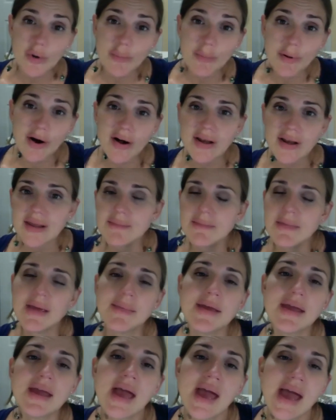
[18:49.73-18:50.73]
ask them to
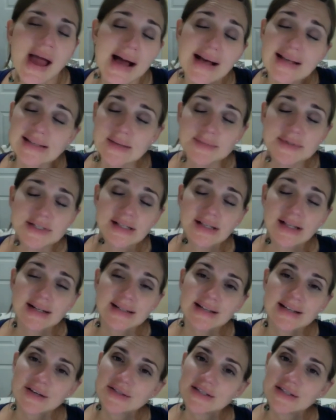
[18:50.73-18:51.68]
collect outside orders and then meet